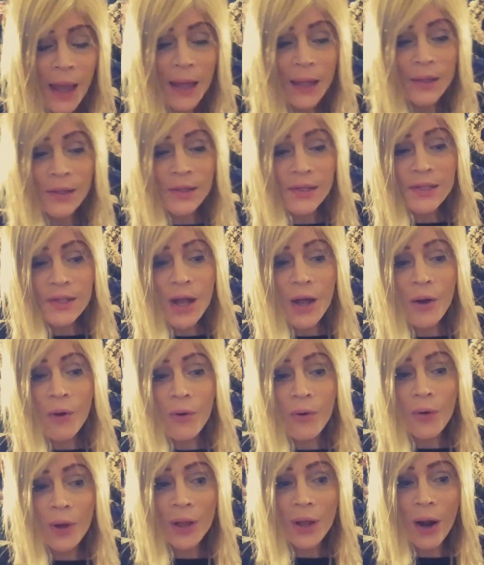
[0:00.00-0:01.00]
And
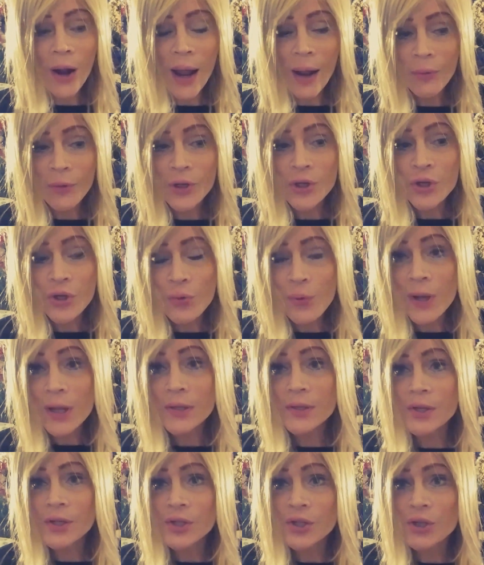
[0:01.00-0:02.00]
so our
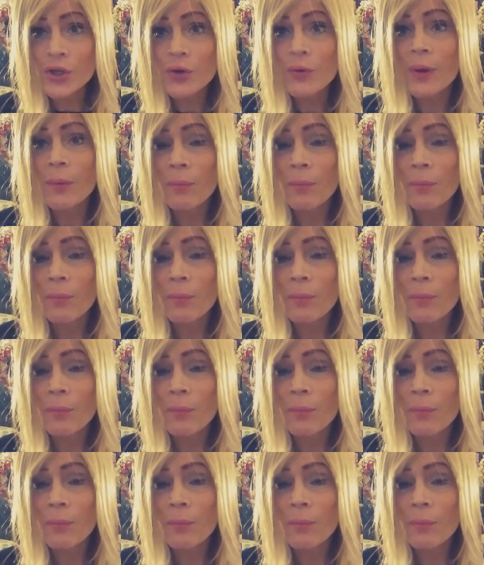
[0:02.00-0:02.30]
choices do